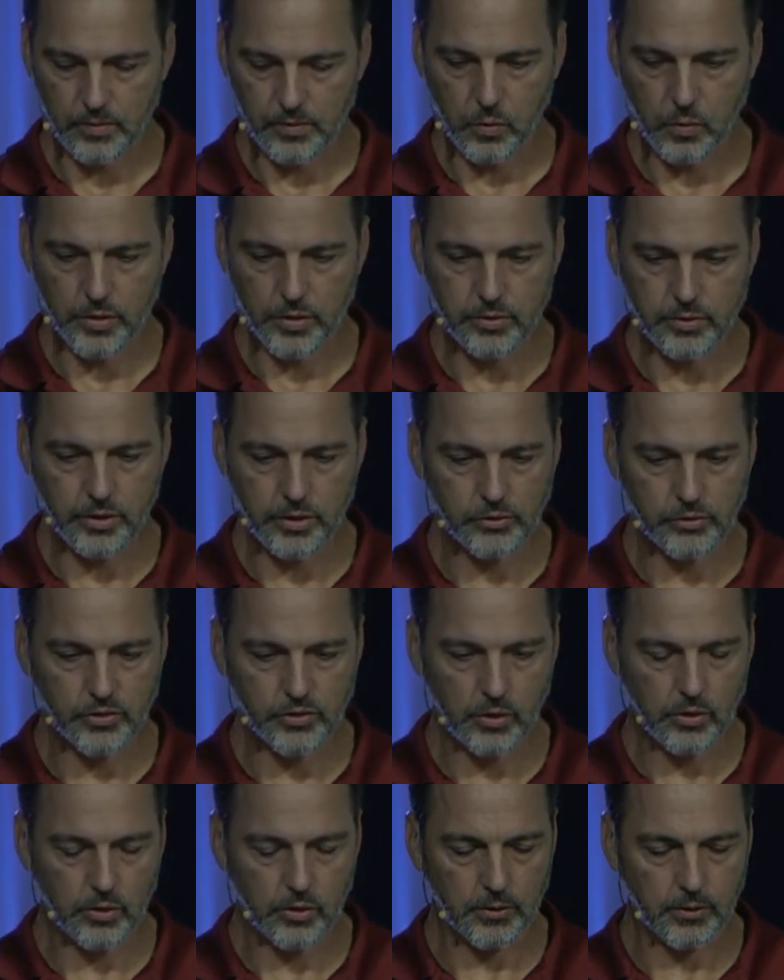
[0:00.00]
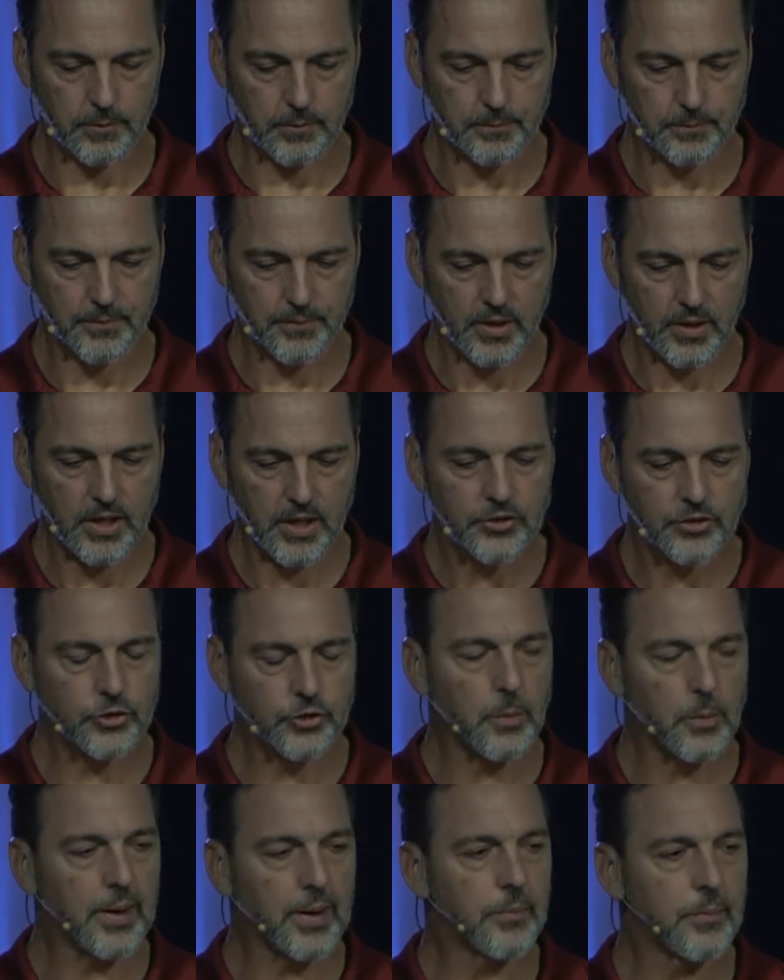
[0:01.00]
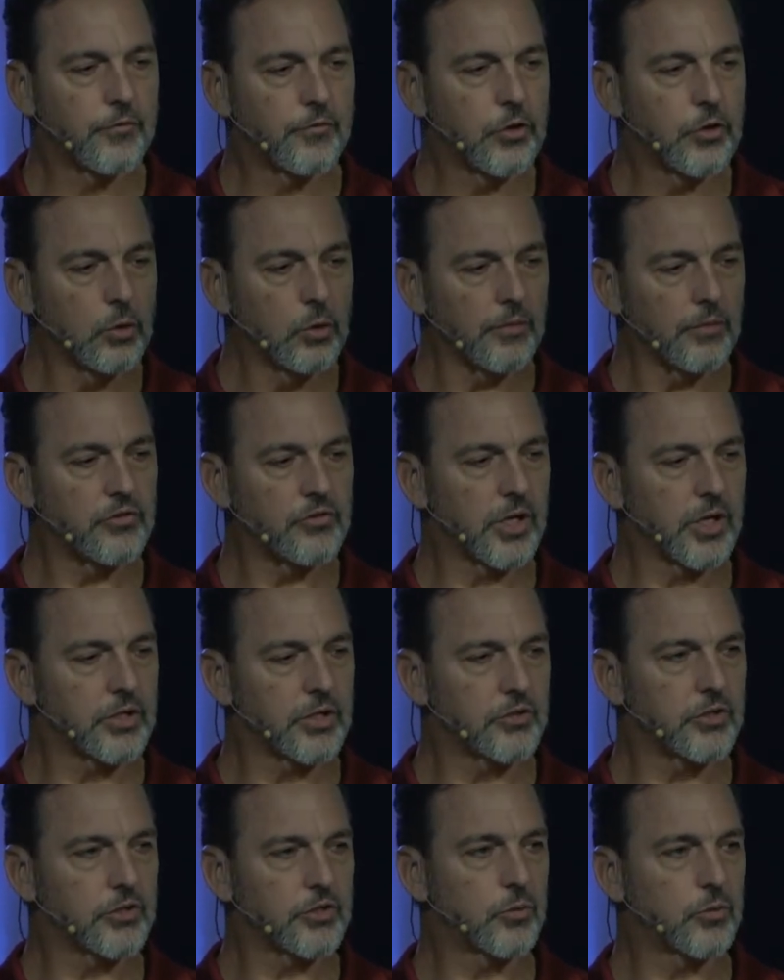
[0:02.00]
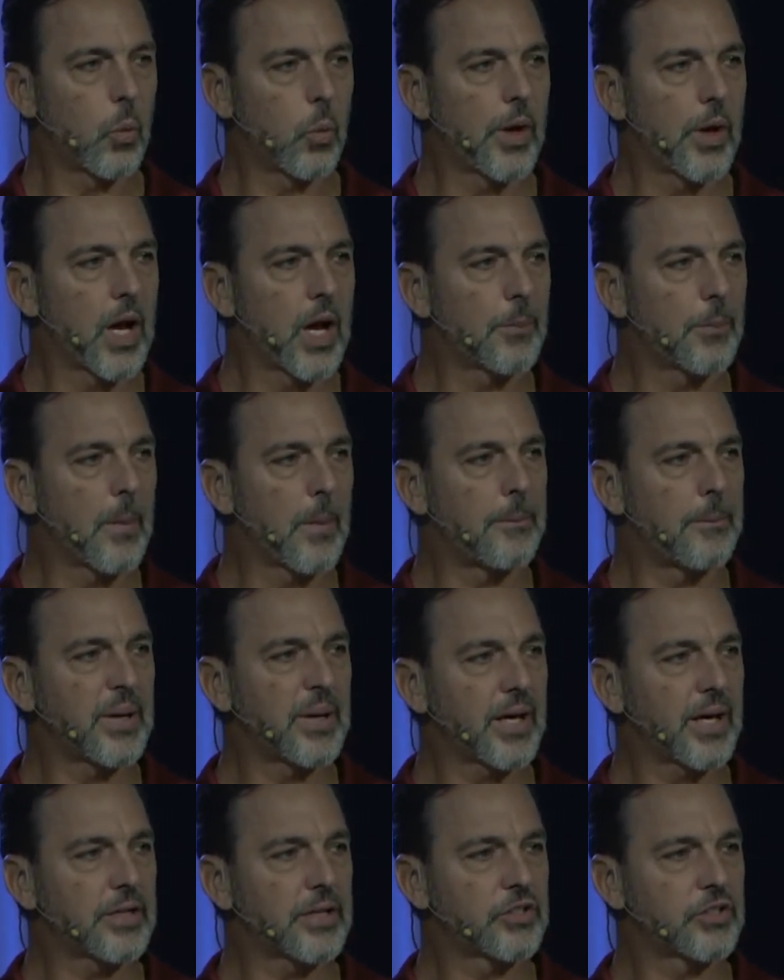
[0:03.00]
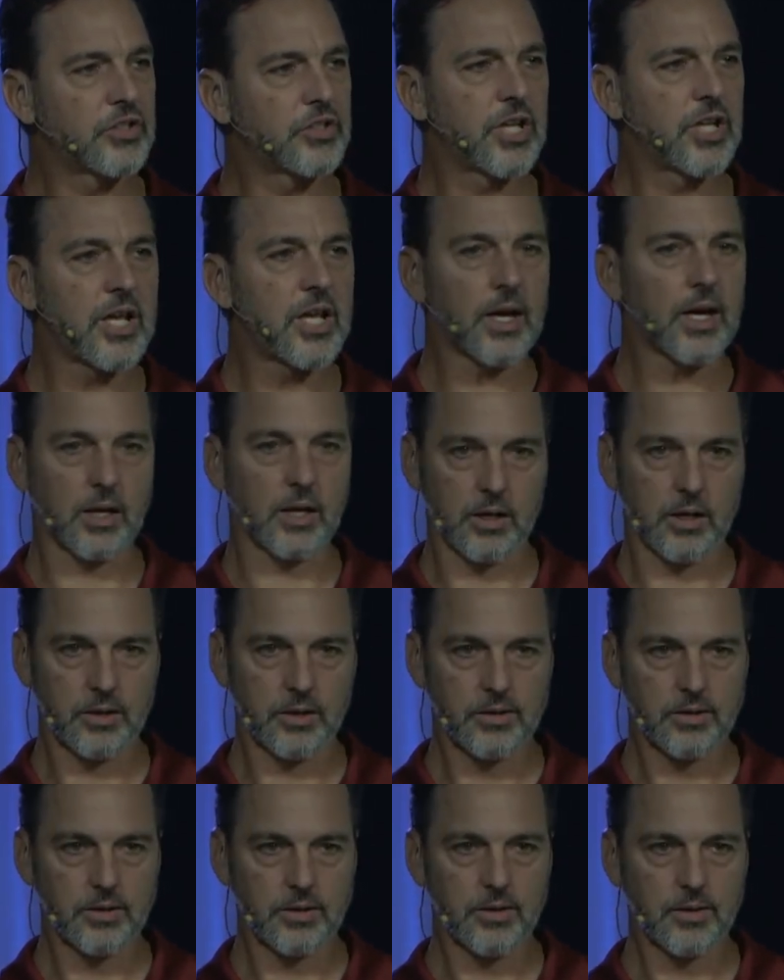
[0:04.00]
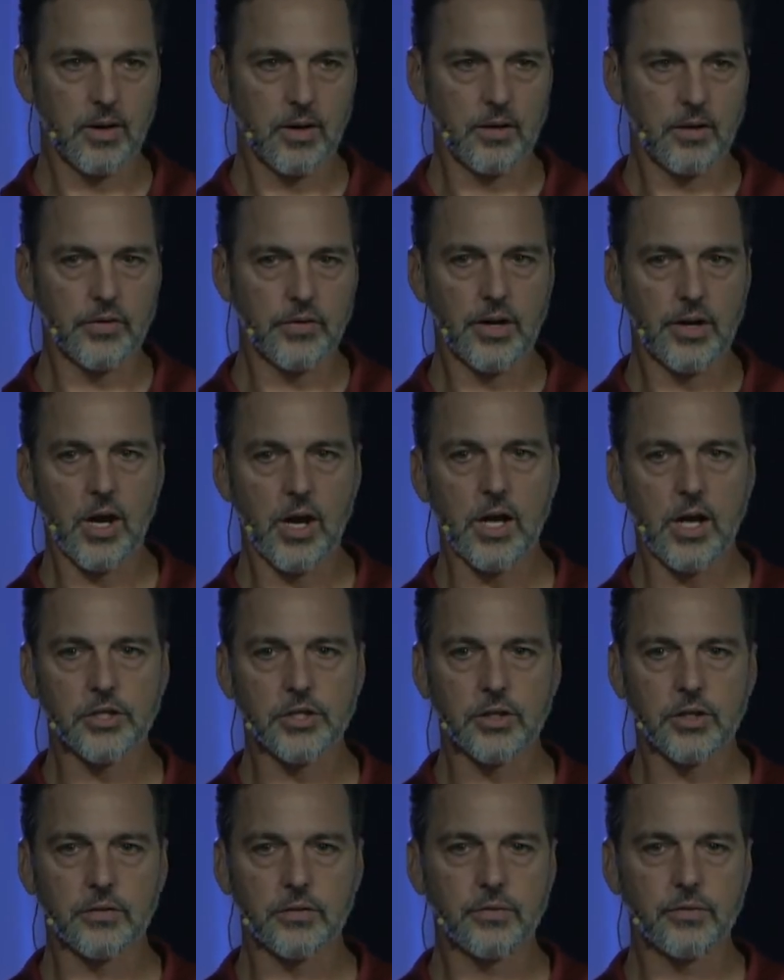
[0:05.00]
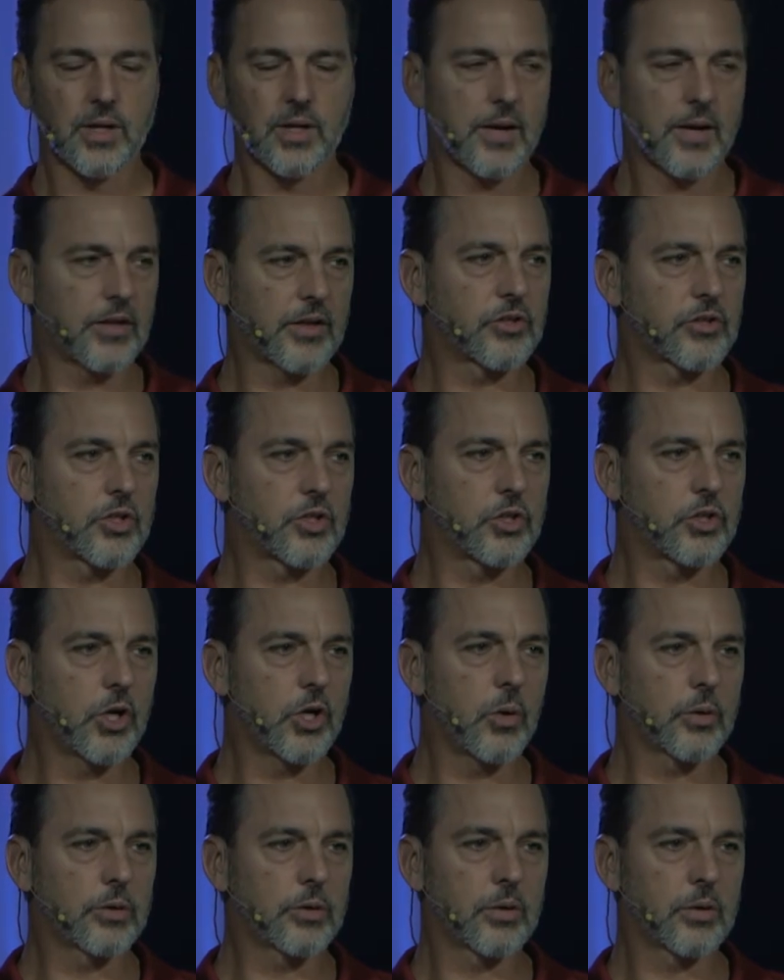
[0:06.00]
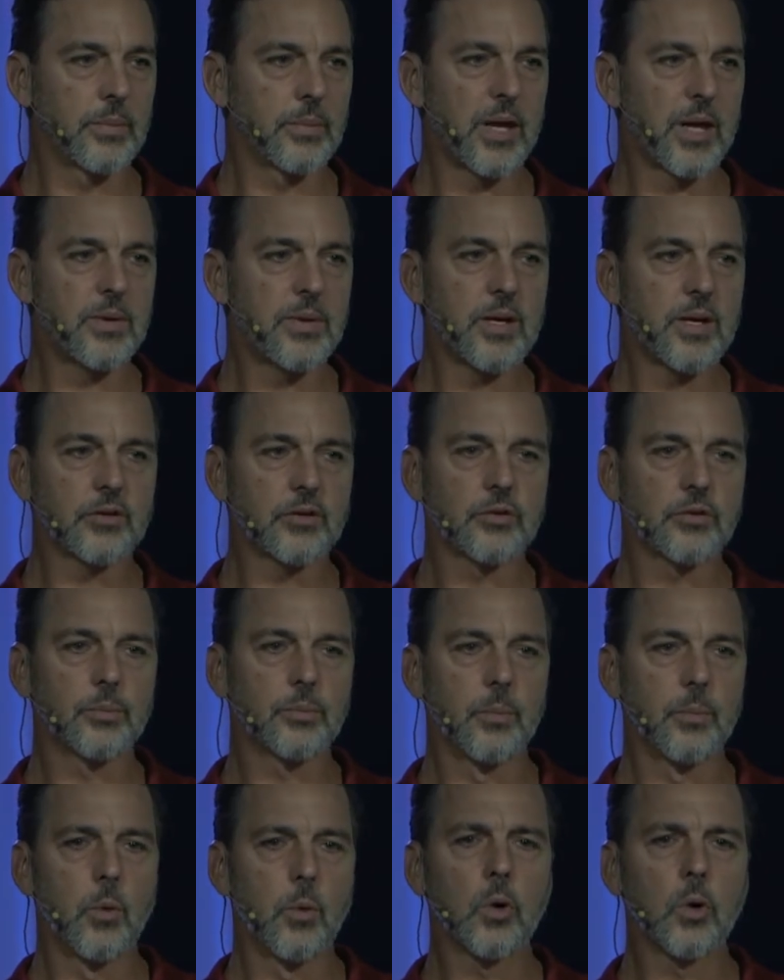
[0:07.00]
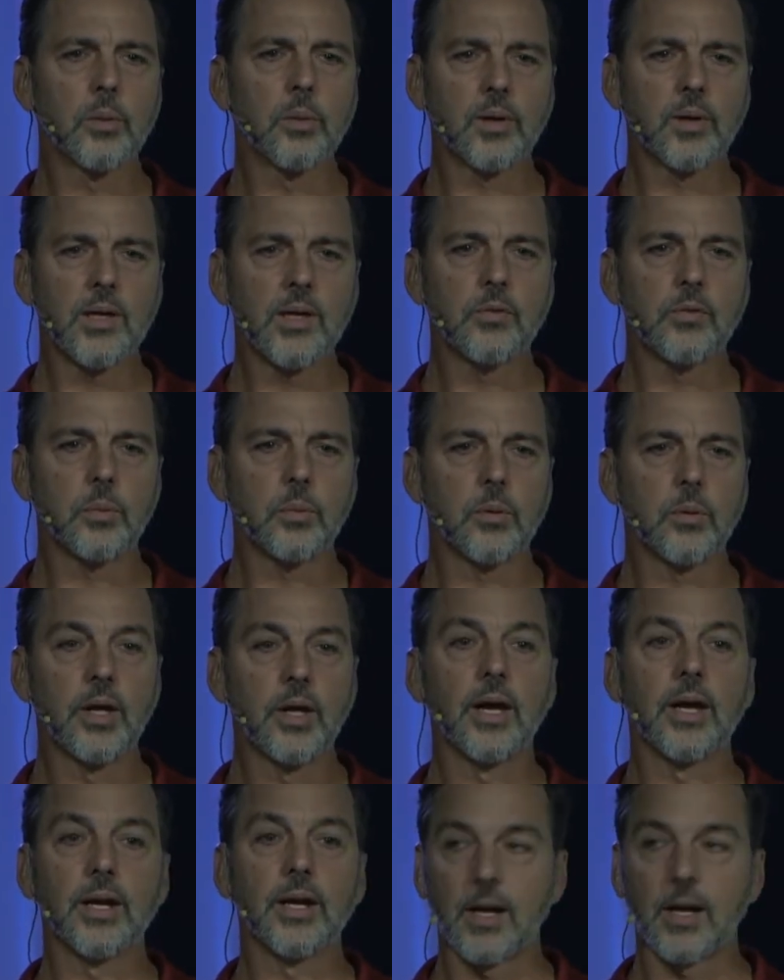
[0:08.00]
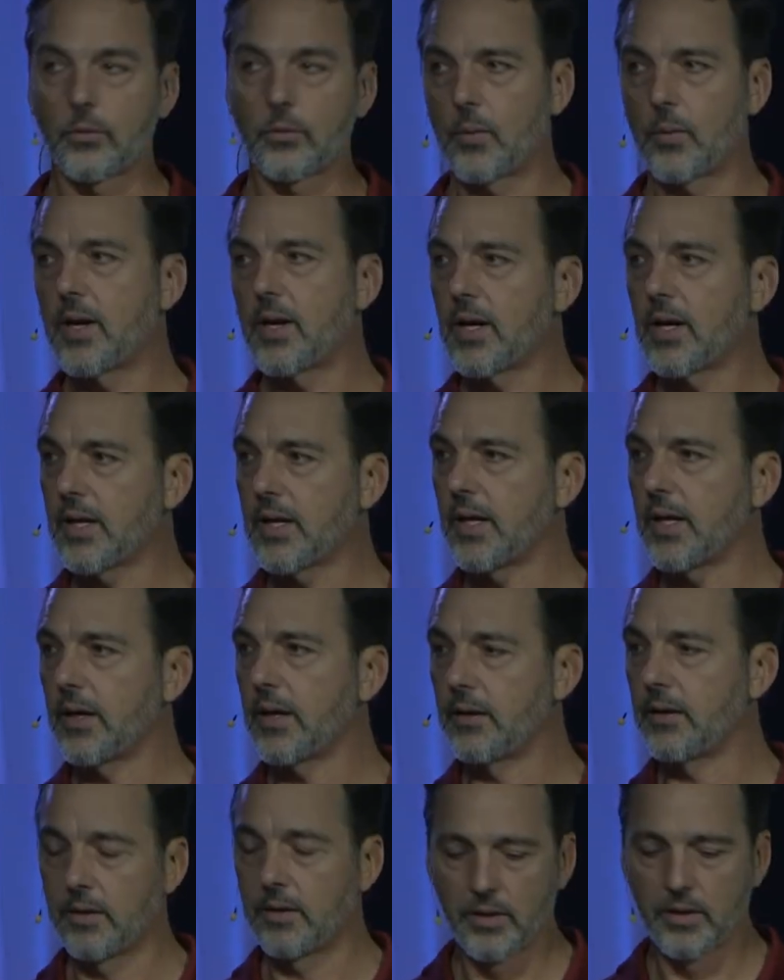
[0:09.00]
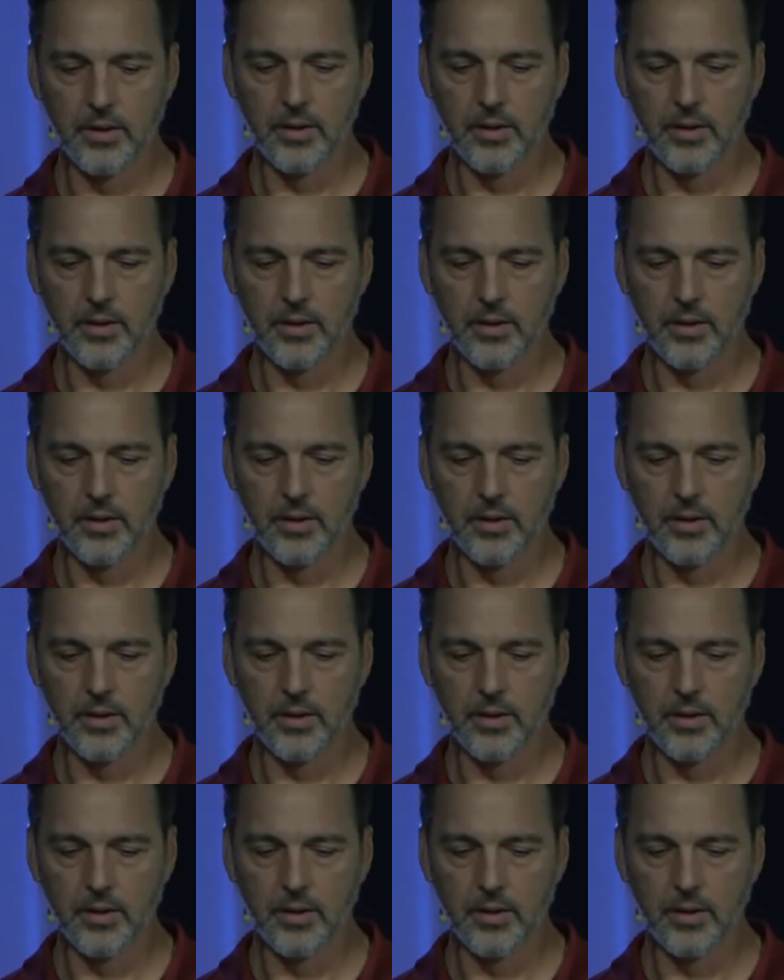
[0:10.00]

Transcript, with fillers: the one who knows it all. So, my view of Genesis went up a big tick on the notch of, yeah, that's a joke, to maybe it's more believable, and I read it again